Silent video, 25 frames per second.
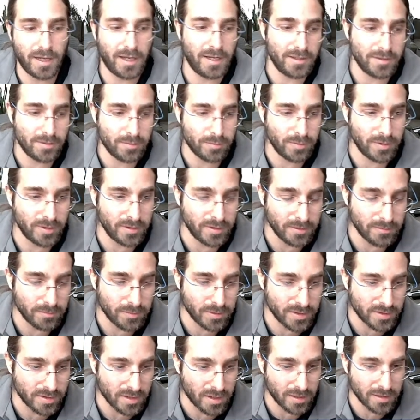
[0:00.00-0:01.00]
as
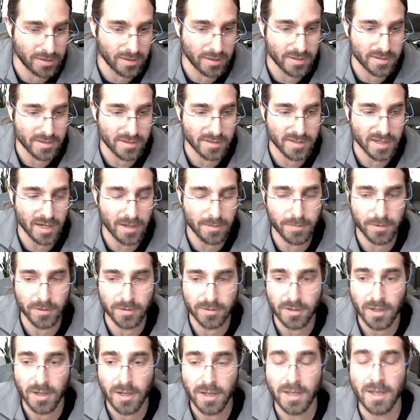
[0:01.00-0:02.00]
we saw in these
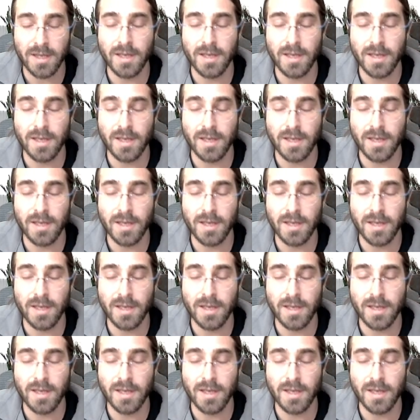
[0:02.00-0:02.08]
examples,